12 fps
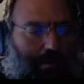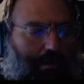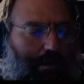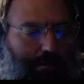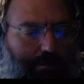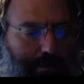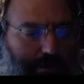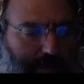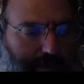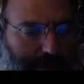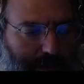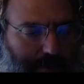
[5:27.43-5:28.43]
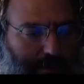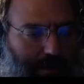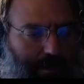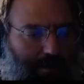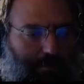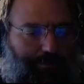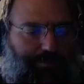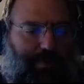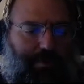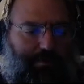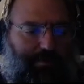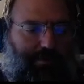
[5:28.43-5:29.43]
Sorry about that.
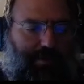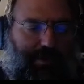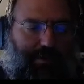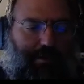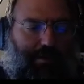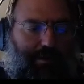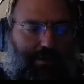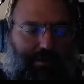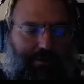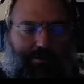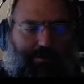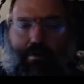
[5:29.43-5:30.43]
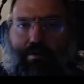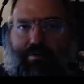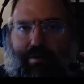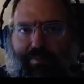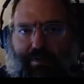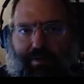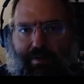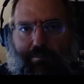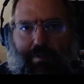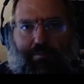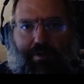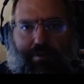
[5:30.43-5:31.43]
So the RDDs are typically in
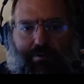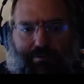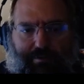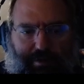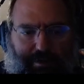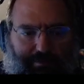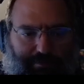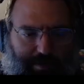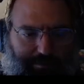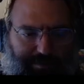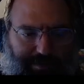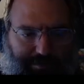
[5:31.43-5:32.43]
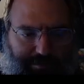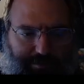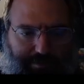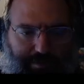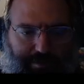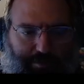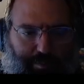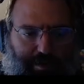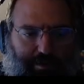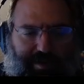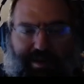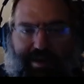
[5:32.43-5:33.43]
memory. Data frames, data sets are as well.
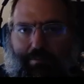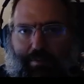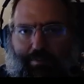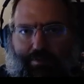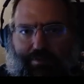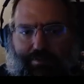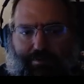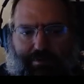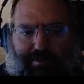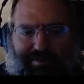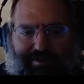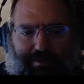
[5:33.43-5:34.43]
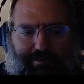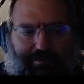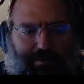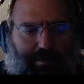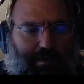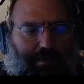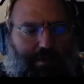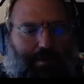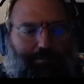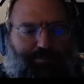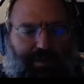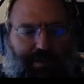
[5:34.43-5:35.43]
They can be persisted to disk.
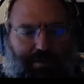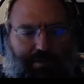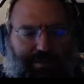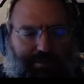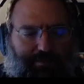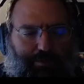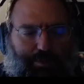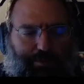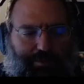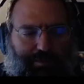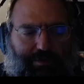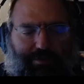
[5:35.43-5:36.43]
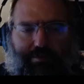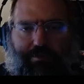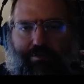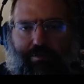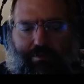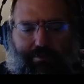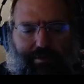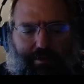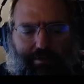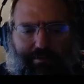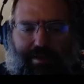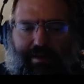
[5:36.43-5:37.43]
That storage to disk slows
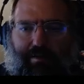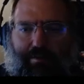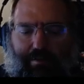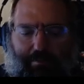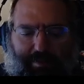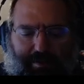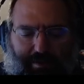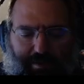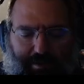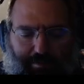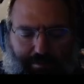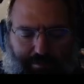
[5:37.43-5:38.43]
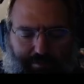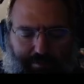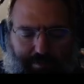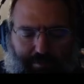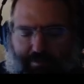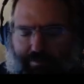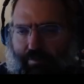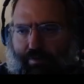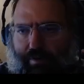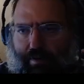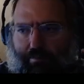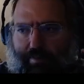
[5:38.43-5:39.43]
things down, but it enables essentially
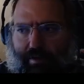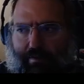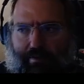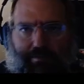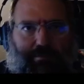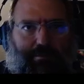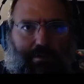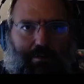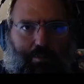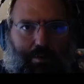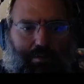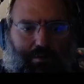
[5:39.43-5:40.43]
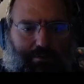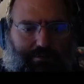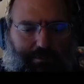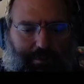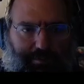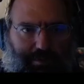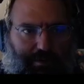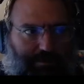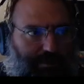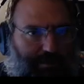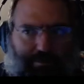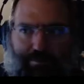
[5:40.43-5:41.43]
unbounded workloads to be
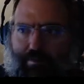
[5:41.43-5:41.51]
processed.